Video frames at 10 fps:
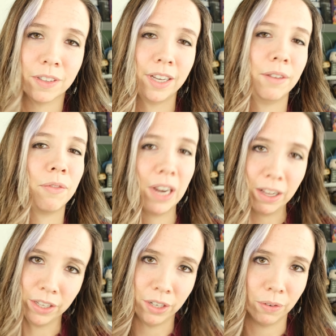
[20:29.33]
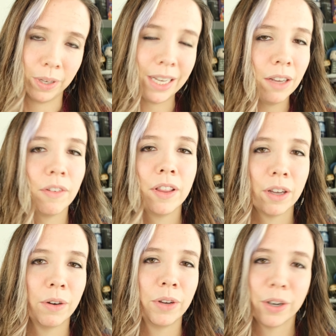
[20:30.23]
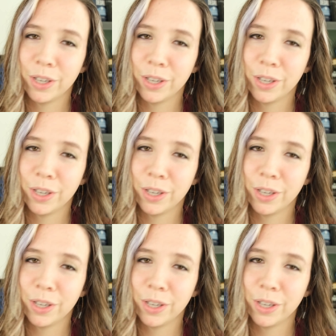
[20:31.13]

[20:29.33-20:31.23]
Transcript: and value, even though you're